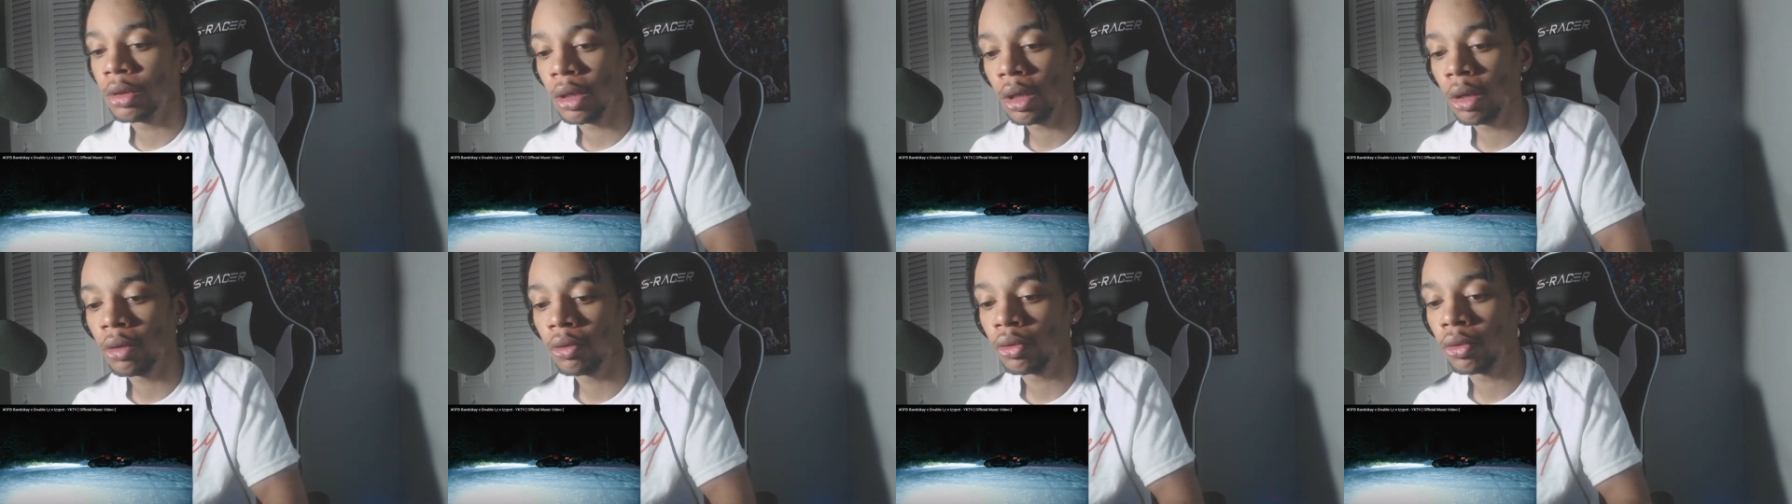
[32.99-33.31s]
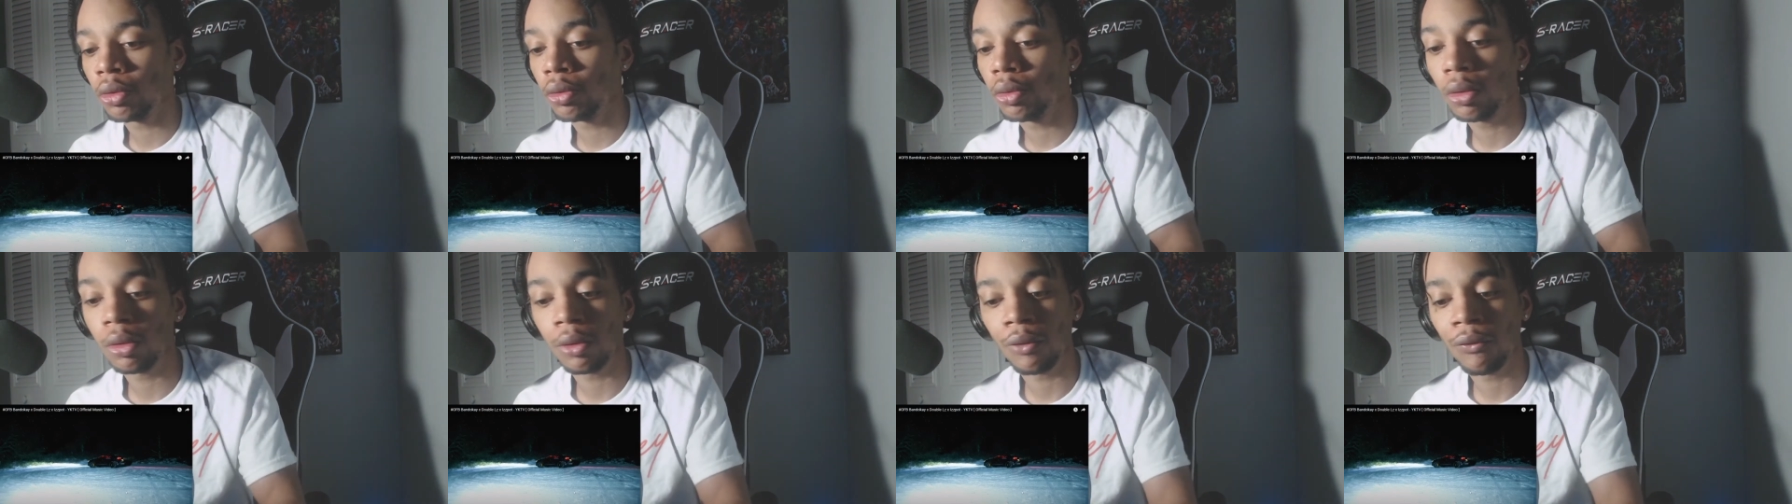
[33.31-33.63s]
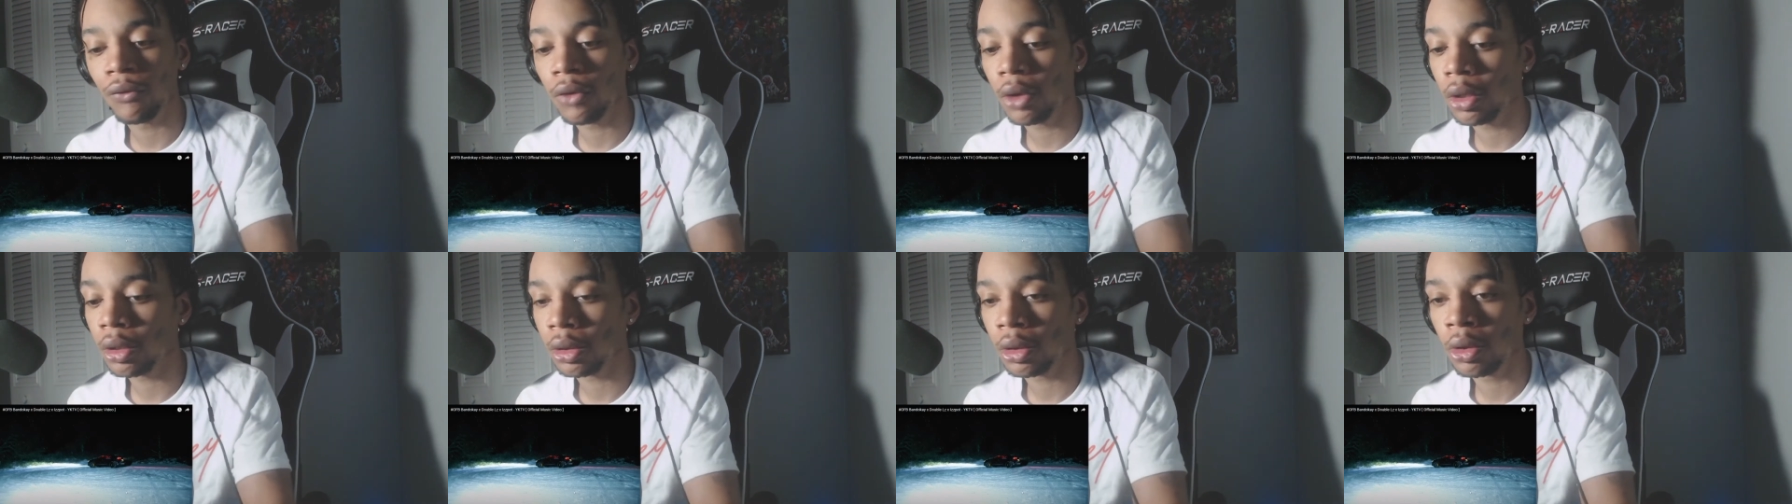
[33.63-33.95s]
I don't know what the
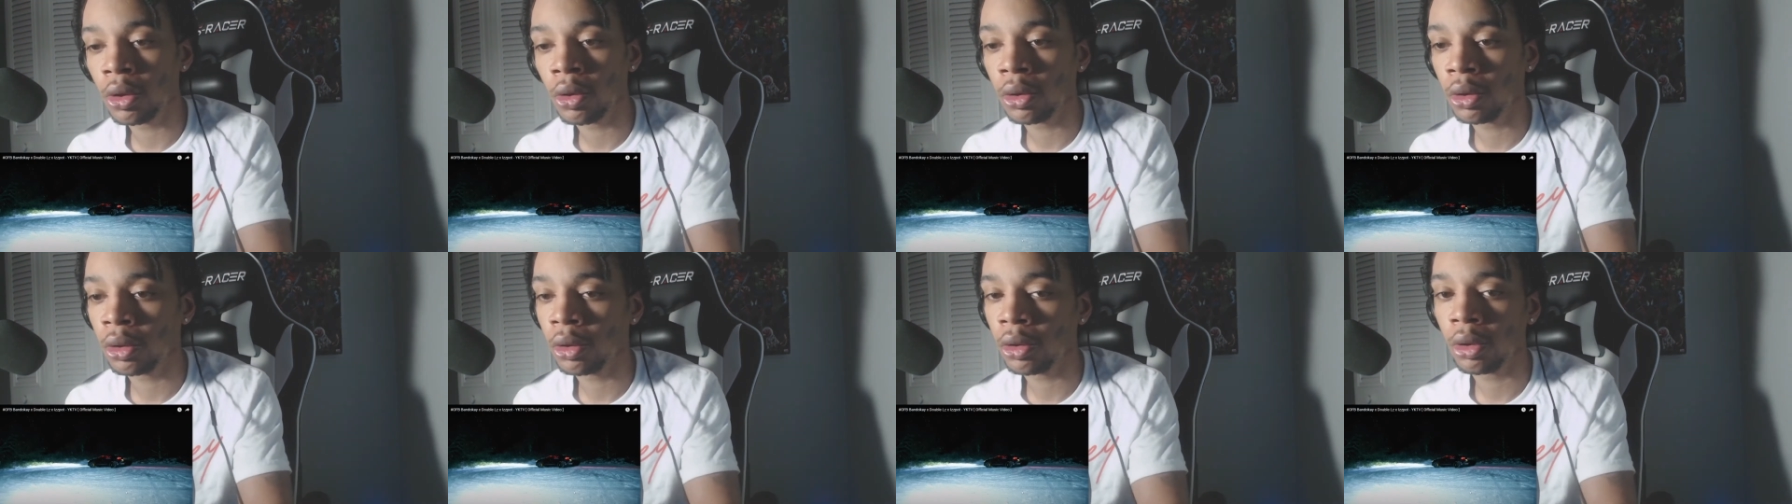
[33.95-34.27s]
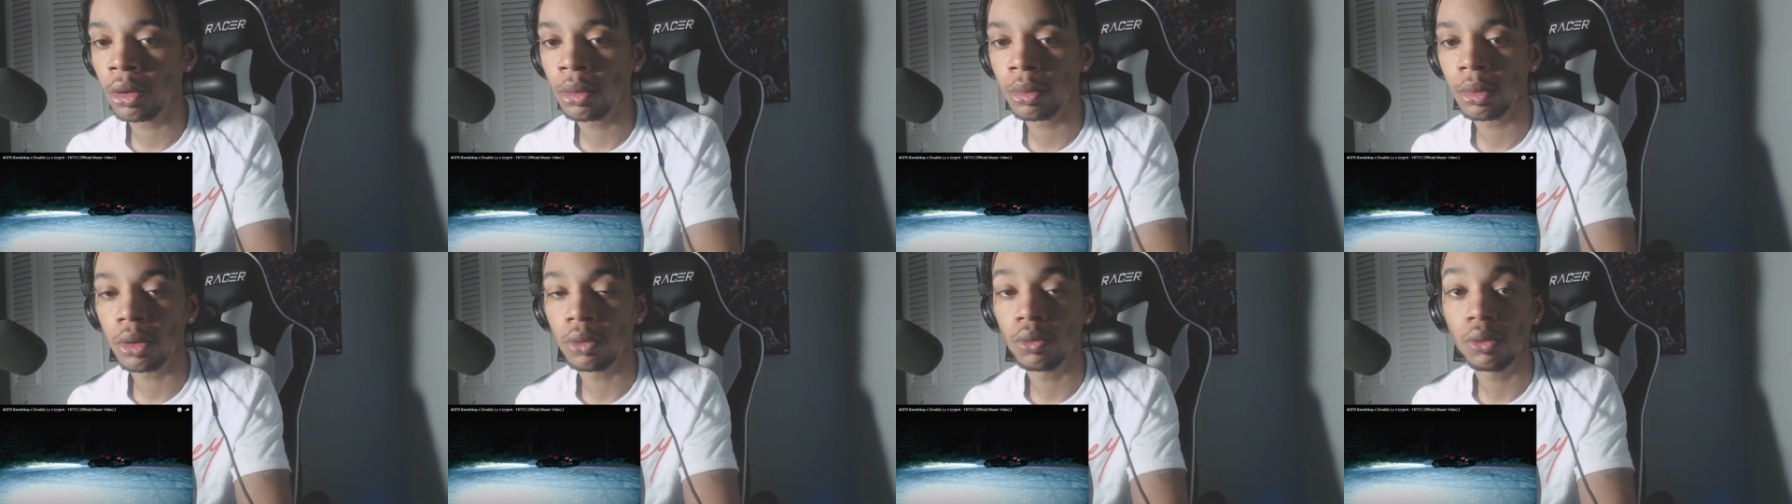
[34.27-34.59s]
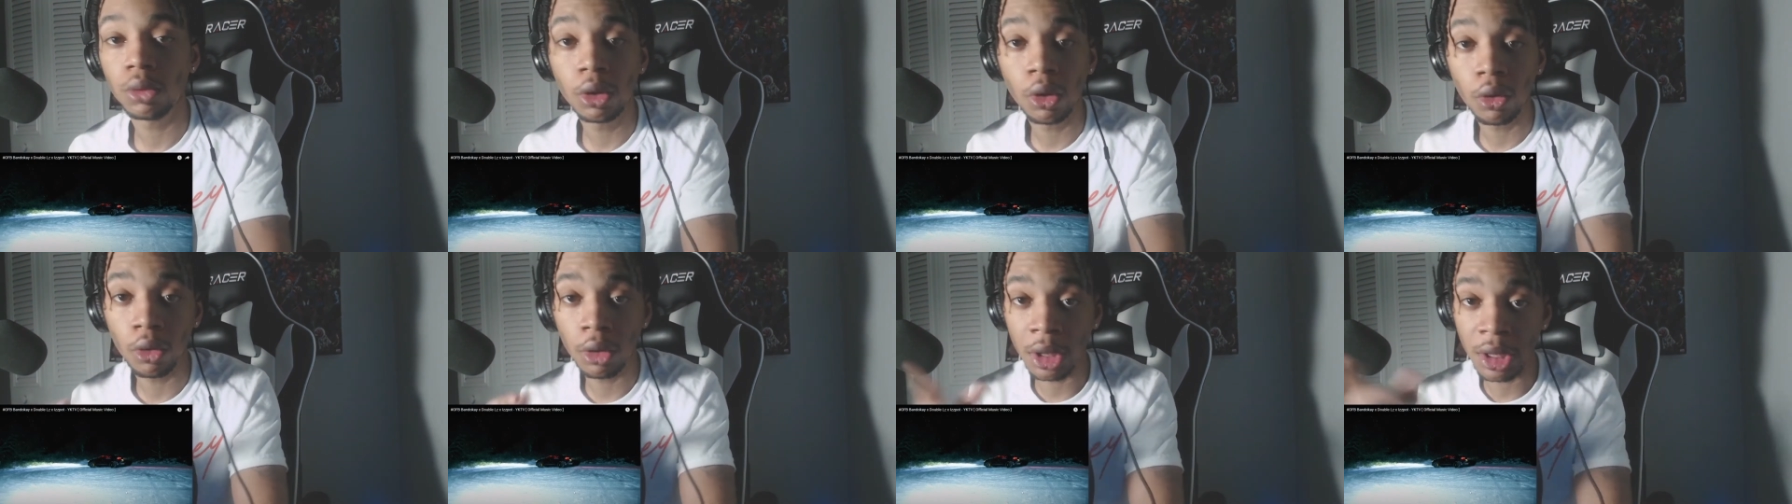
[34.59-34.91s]
fuck going on, but we're
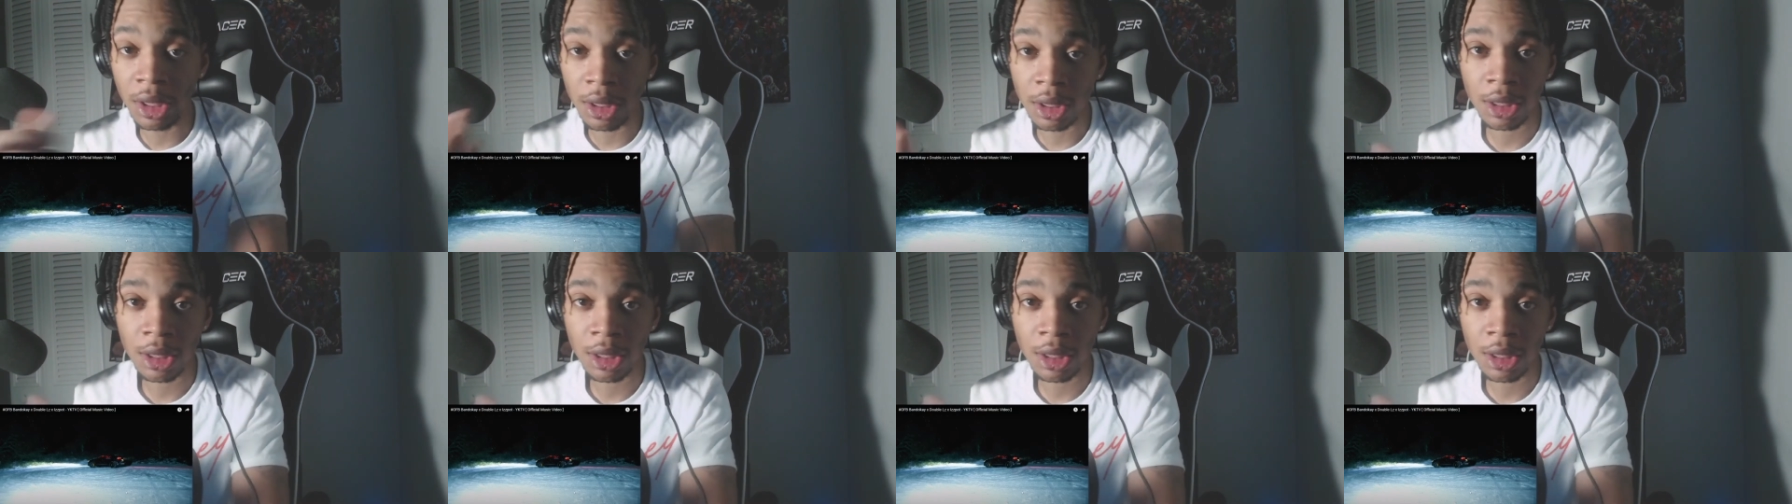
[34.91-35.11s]
gonna get into